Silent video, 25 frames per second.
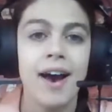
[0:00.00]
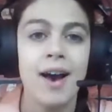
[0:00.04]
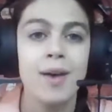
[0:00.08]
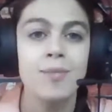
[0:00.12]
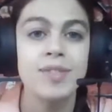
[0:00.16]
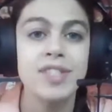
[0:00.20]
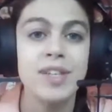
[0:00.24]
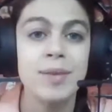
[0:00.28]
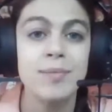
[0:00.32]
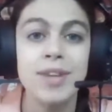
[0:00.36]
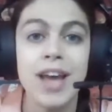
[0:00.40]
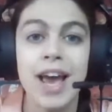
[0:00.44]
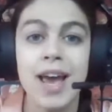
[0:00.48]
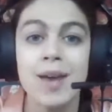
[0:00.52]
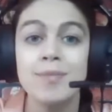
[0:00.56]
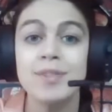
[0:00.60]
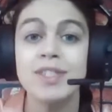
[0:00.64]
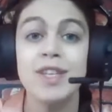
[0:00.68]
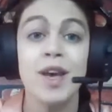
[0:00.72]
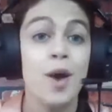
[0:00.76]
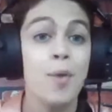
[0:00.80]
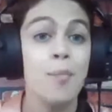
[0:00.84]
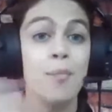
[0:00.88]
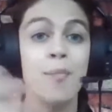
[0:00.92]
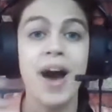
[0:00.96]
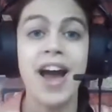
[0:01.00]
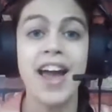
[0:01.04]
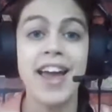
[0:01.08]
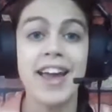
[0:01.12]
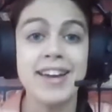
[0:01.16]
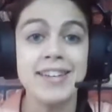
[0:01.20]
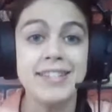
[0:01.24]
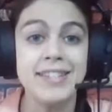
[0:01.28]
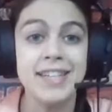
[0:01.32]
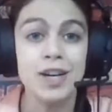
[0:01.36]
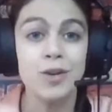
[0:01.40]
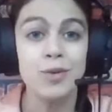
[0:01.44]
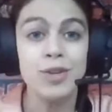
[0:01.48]
Sometimes my
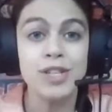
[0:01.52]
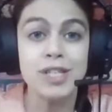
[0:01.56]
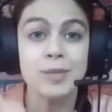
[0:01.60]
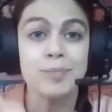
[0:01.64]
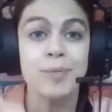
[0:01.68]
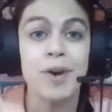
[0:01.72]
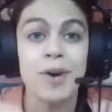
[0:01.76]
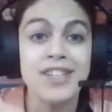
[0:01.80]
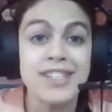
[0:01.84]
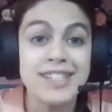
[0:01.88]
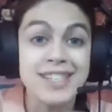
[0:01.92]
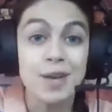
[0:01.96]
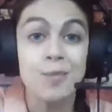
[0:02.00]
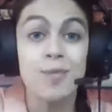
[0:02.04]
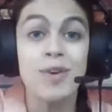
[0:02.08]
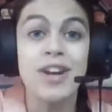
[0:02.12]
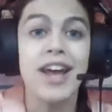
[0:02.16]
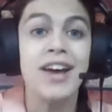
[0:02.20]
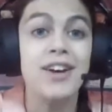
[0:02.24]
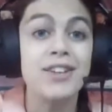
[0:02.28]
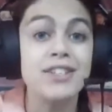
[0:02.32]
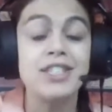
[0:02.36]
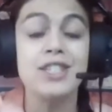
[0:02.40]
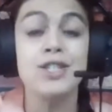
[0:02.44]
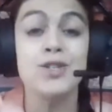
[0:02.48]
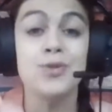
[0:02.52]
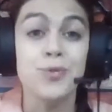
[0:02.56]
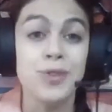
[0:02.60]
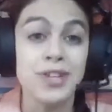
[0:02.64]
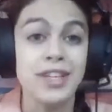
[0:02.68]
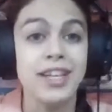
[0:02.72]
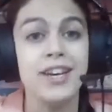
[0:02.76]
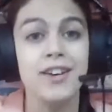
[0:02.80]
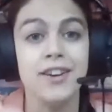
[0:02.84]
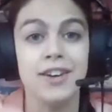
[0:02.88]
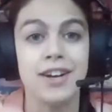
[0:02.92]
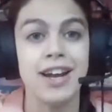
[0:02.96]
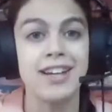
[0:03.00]
idea will spark someone else's
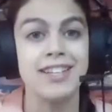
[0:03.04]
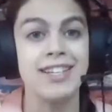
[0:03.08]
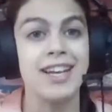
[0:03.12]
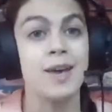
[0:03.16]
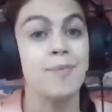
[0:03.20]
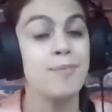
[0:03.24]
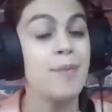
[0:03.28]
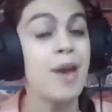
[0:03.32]
really good idea.